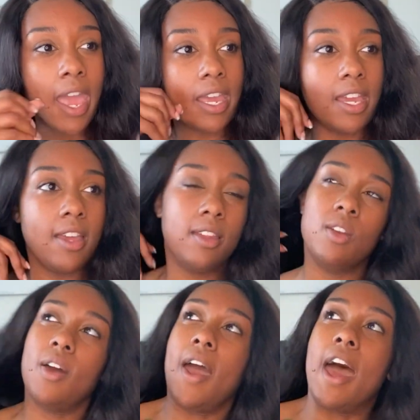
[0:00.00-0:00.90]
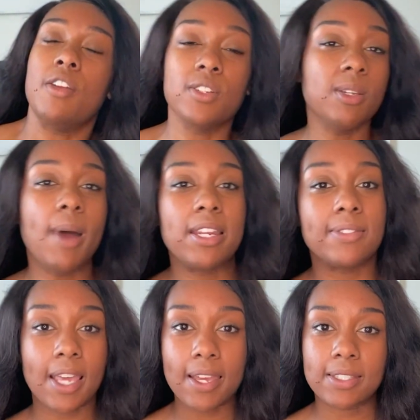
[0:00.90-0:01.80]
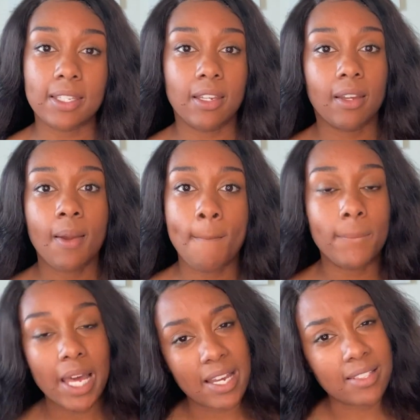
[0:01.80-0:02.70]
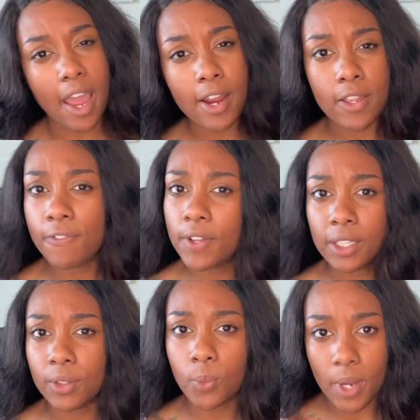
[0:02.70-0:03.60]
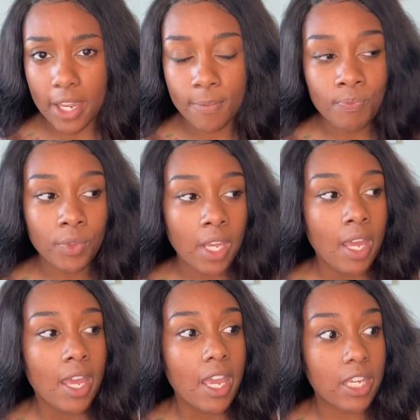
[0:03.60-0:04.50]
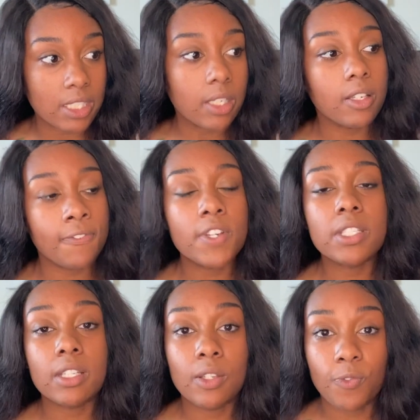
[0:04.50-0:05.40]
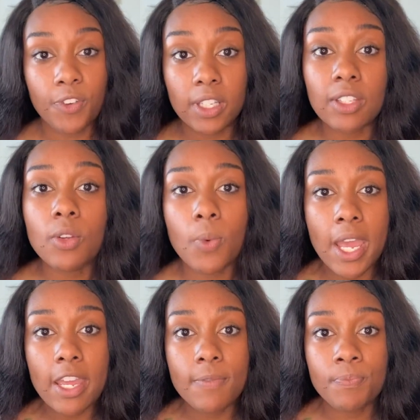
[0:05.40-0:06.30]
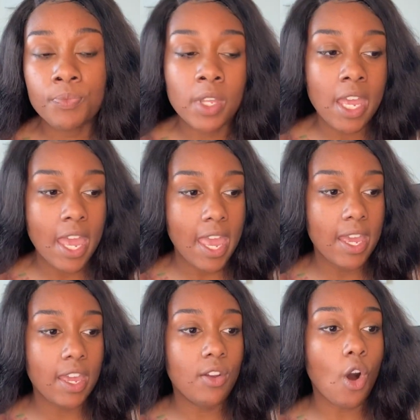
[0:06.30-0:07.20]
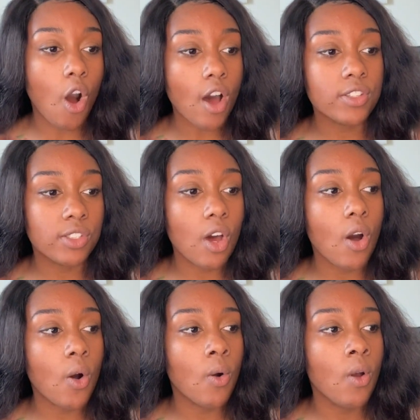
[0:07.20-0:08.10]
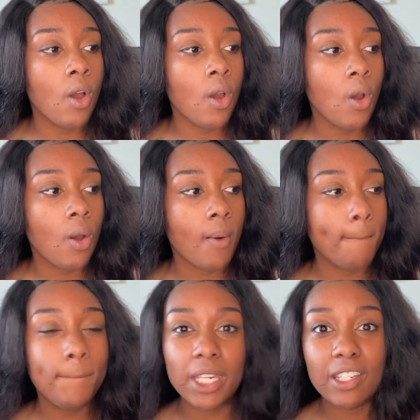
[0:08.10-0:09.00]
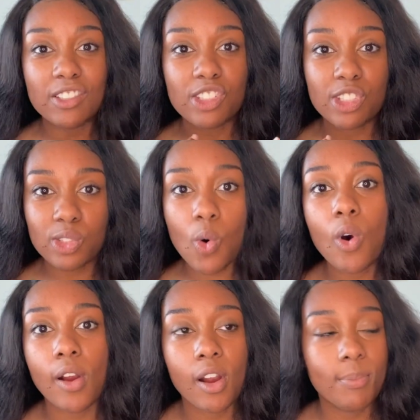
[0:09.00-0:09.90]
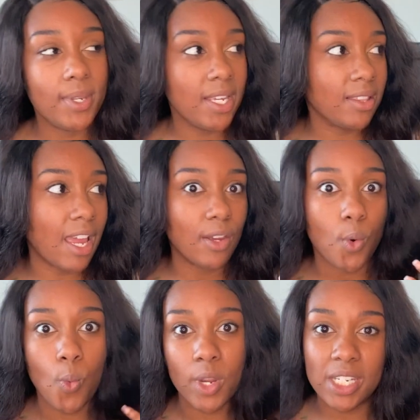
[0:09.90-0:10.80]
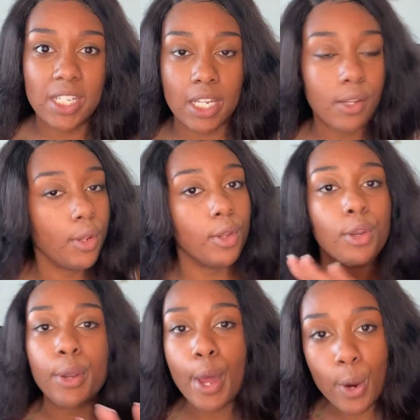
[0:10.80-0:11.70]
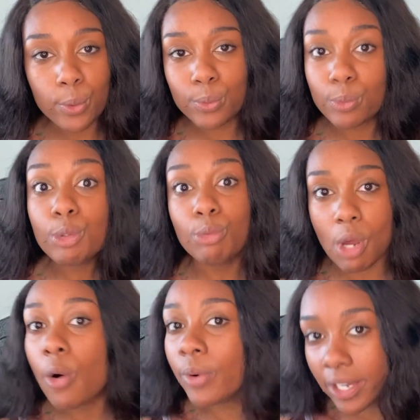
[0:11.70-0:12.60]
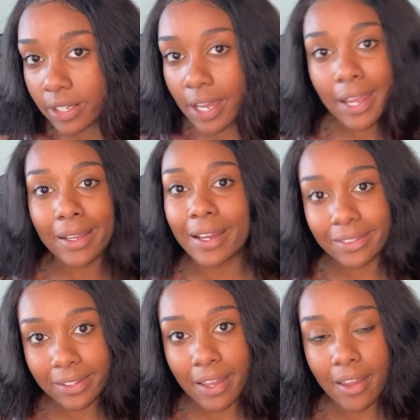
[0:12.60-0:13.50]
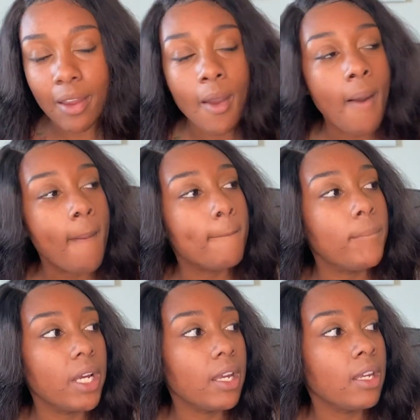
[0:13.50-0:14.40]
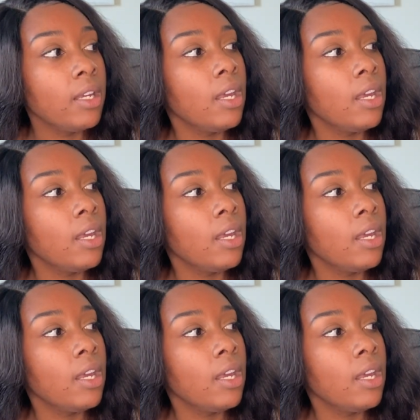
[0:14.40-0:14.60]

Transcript: And I know somebody's asking, Blas, how are you feeling the weight? It's literally physically feeling the weight and also being sore or being like winded. No, you know what? I ain't got that. But